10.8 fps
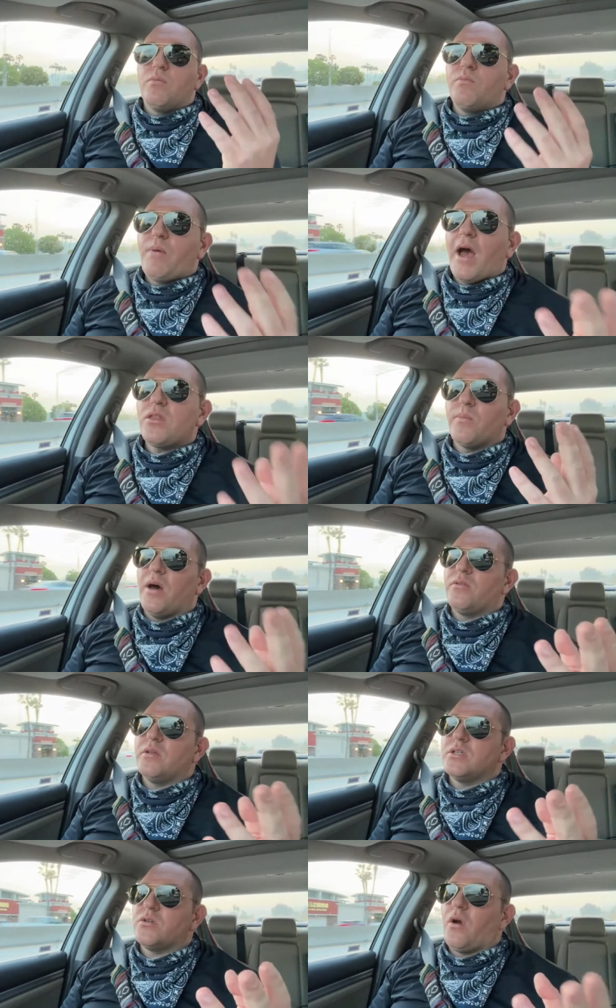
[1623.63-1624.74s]
path about
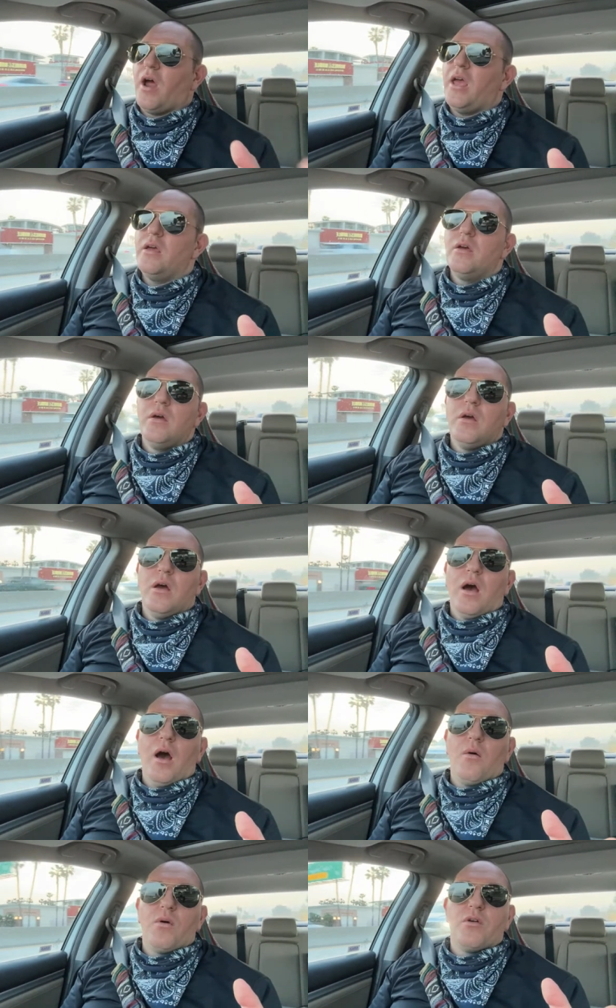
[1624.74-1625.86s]
this, right?
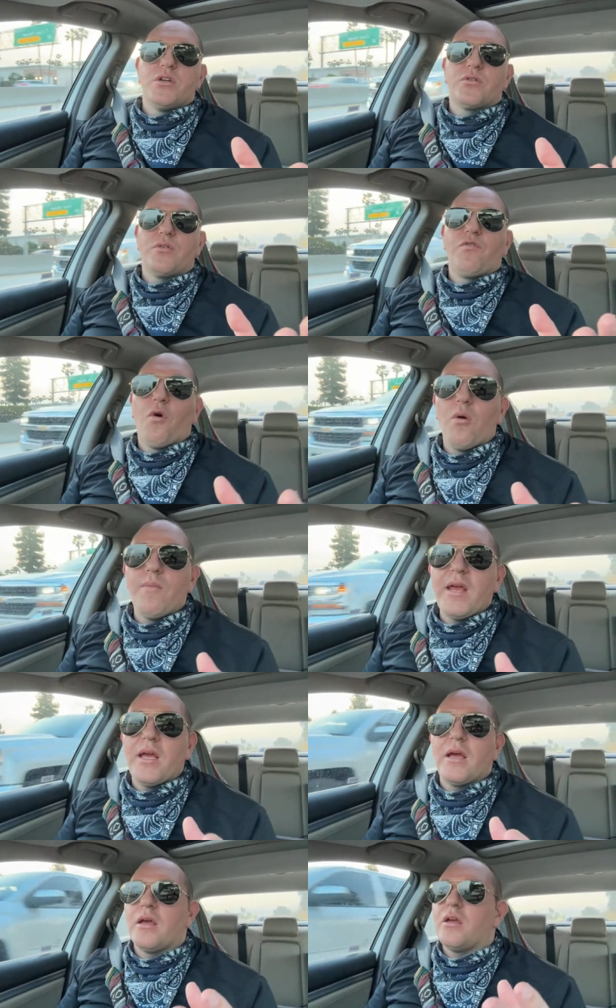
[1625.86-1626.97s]
Whether it's
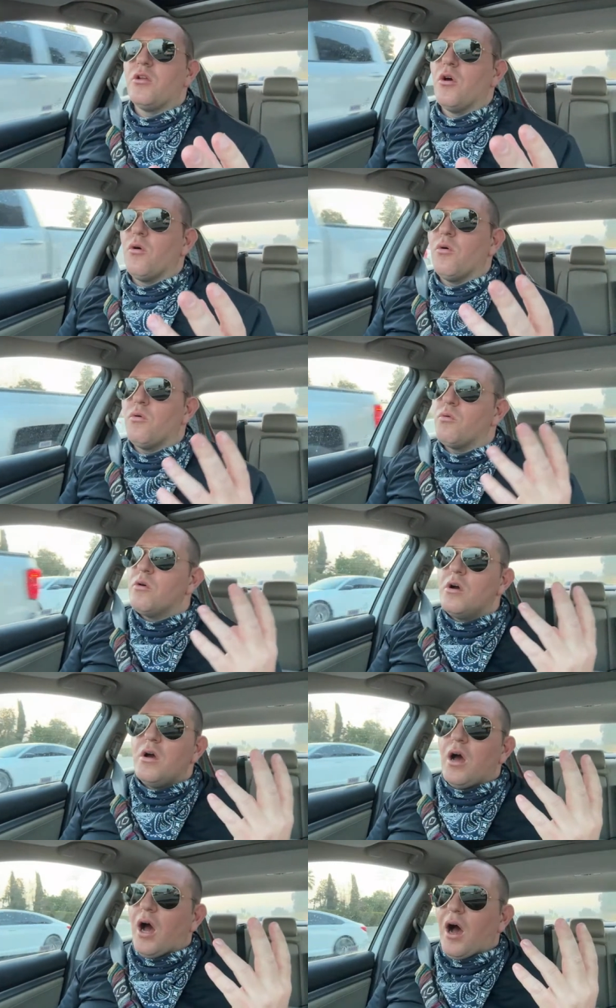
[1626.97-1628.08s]
reforming,
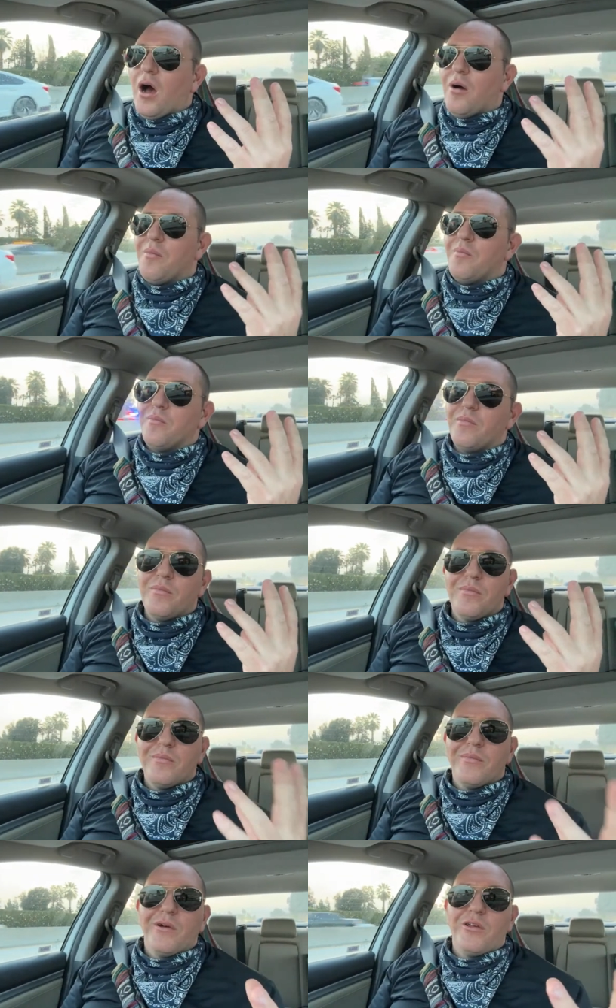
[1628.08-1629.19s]

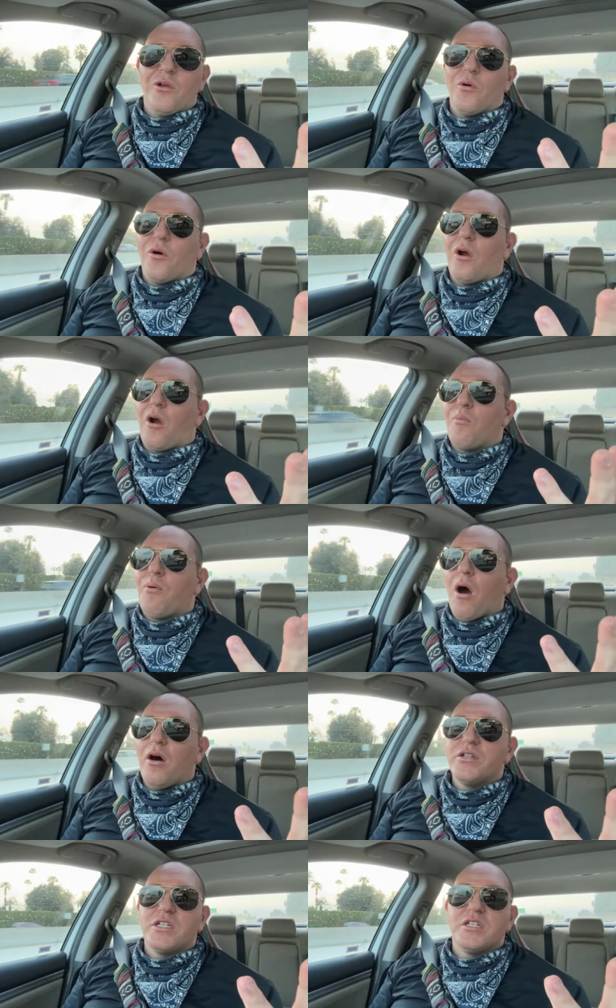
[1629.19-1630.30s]
our
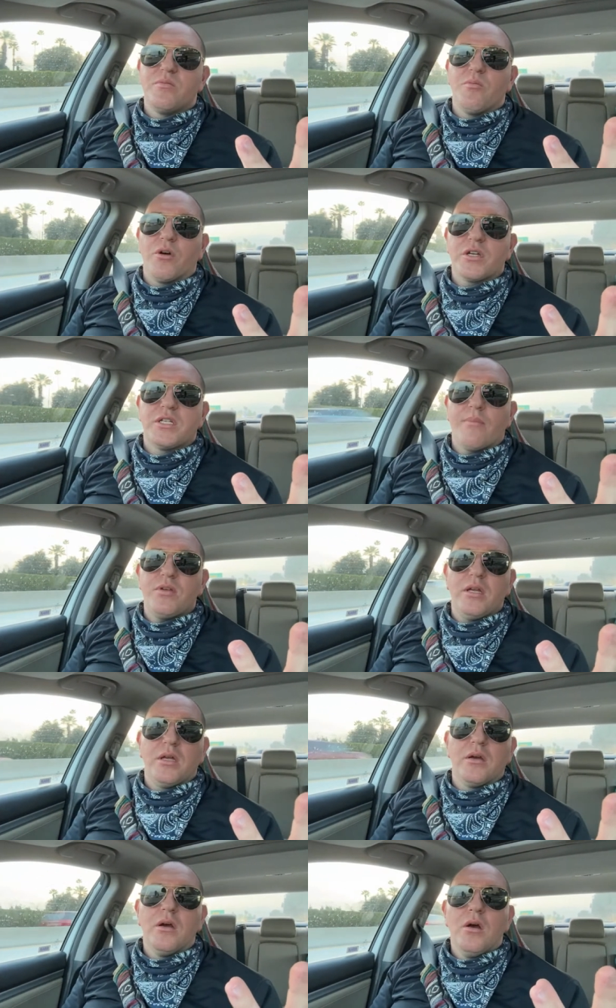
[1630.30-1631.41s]
policies to be more
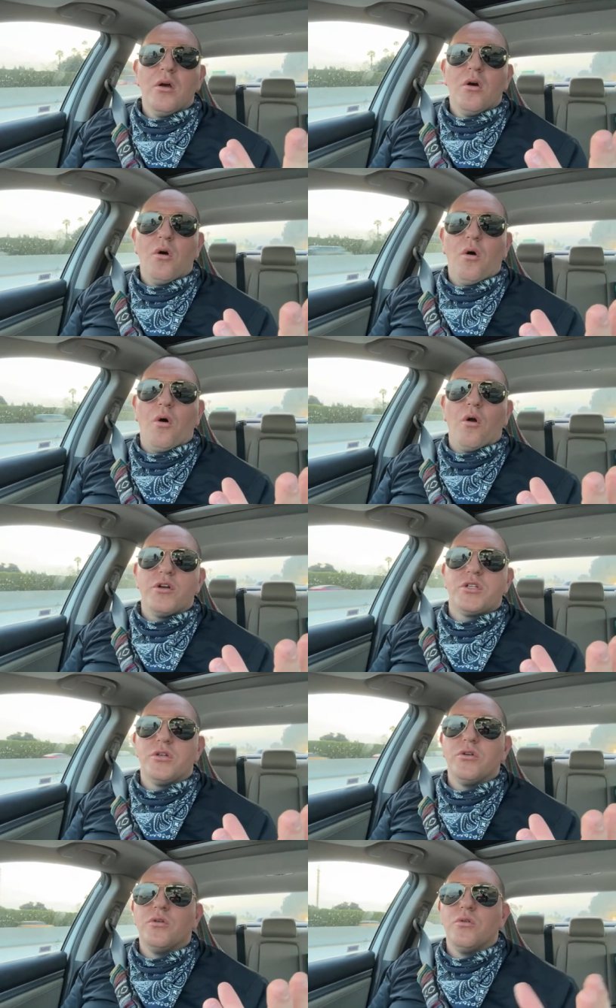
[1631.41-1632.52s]
accepting, or
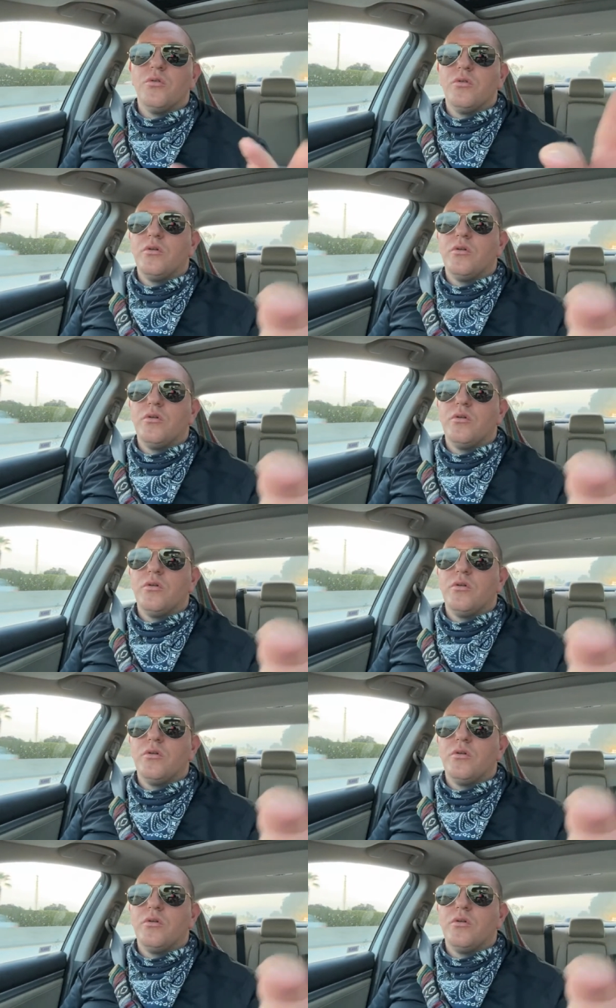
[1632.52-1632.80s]
to,